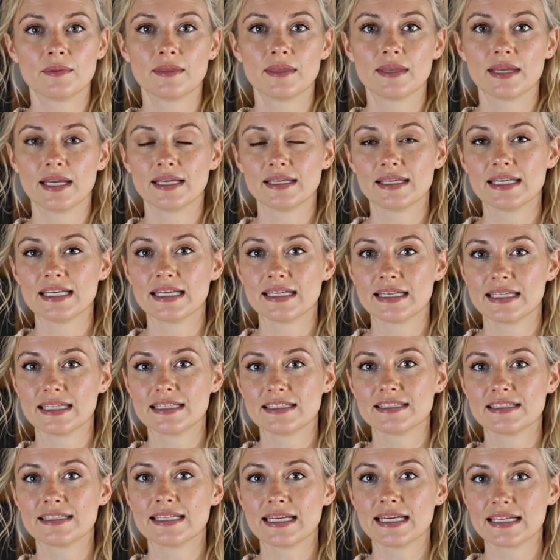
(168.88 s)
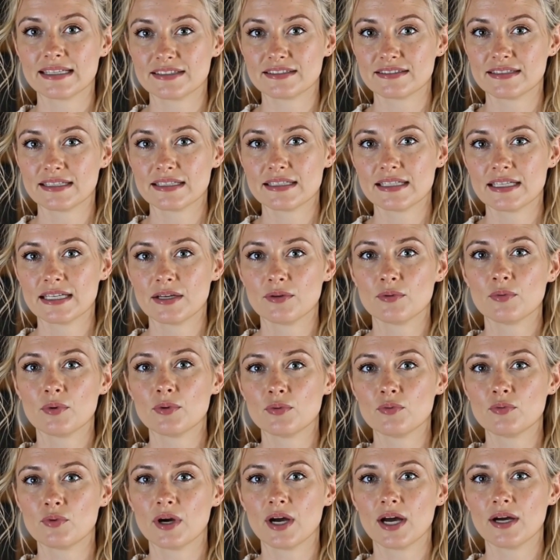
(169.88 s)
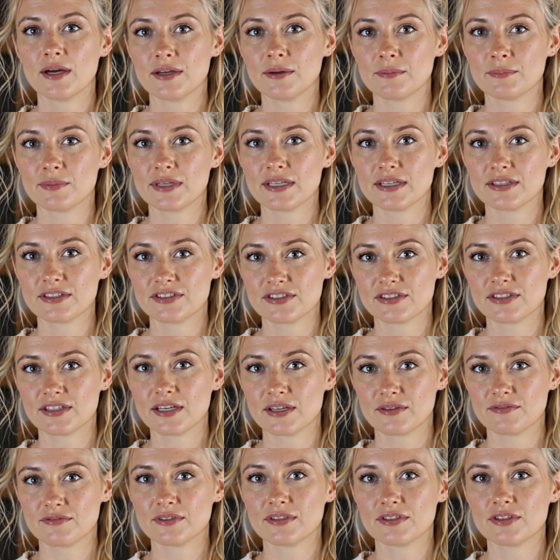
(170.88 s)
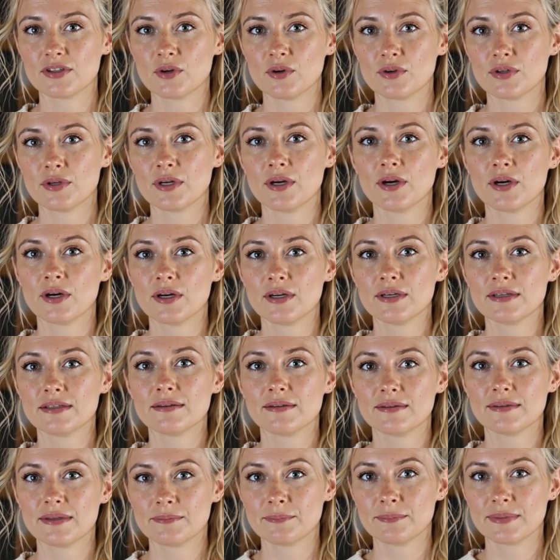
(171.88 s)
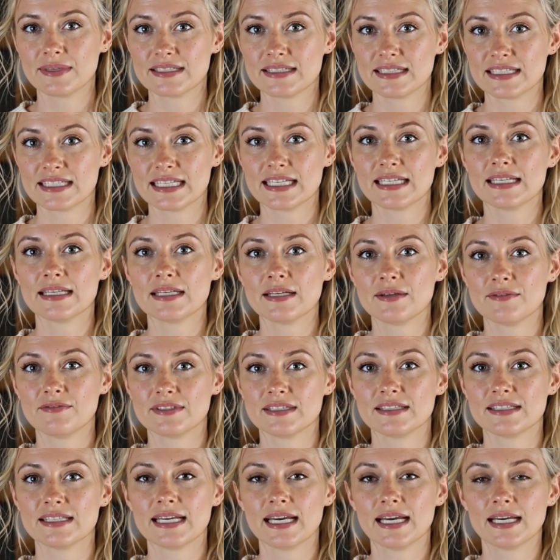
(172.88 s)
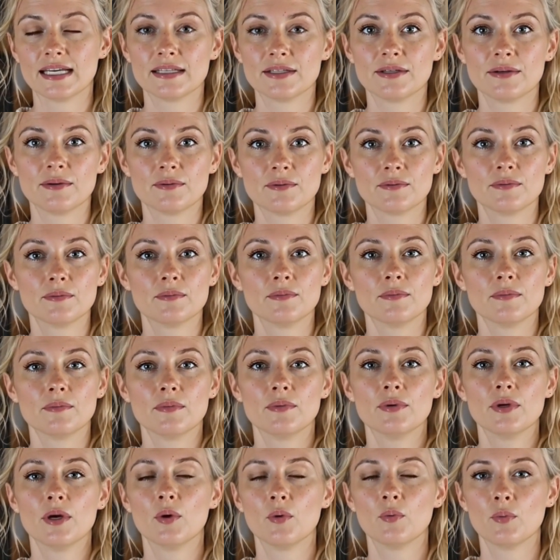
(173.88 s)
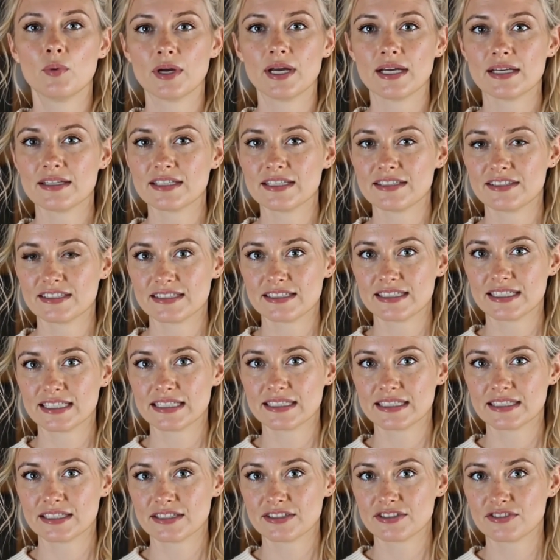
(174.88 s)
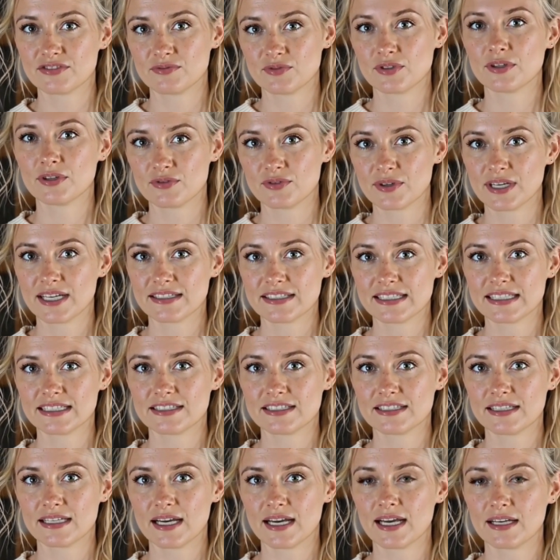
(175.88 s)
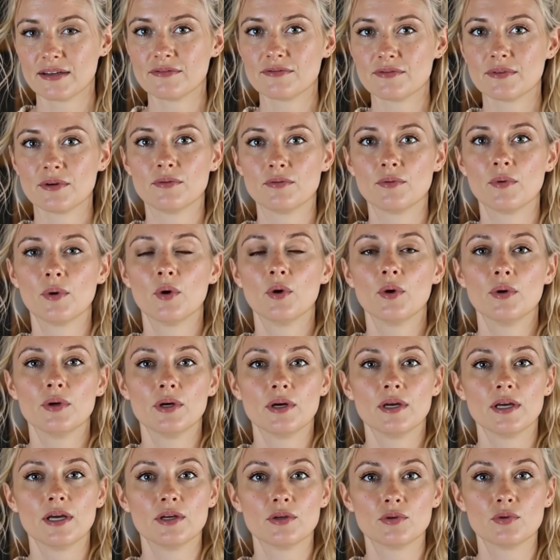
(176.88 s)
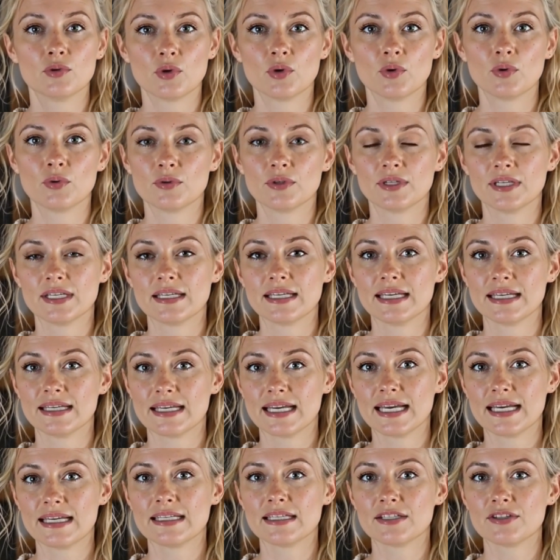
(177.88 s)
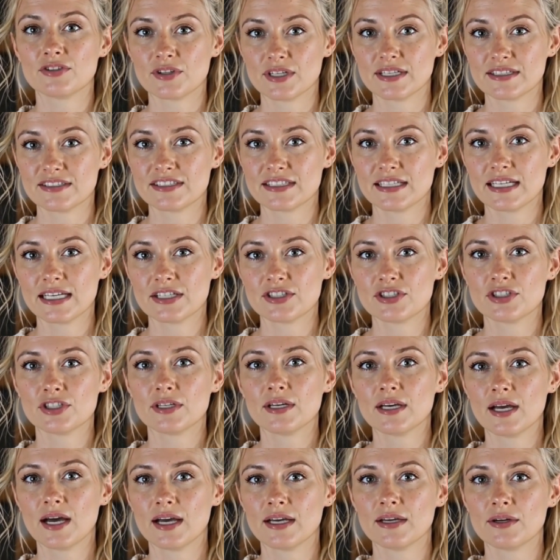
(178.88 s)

Achilles says that he would rather be a servant on earth than be king of the dead. Nowhere does Achilles regret his life of honor and glory in any translation I